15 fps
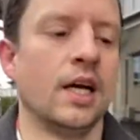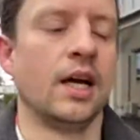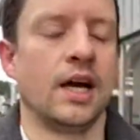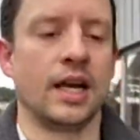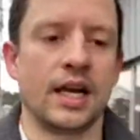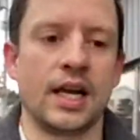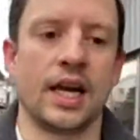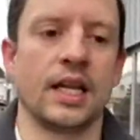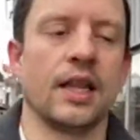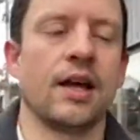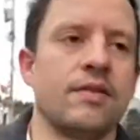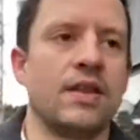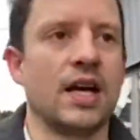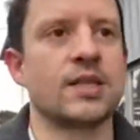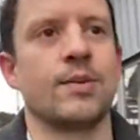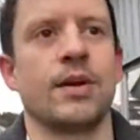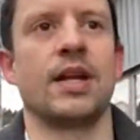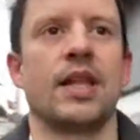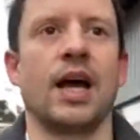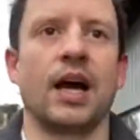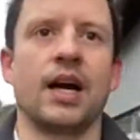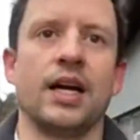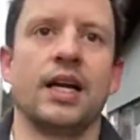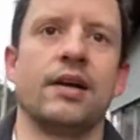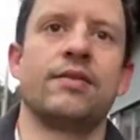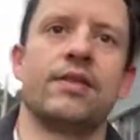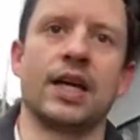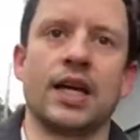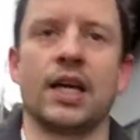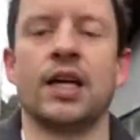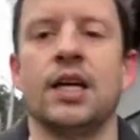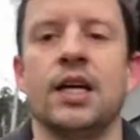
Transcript: and again I loved the X-Men and that kind of thing.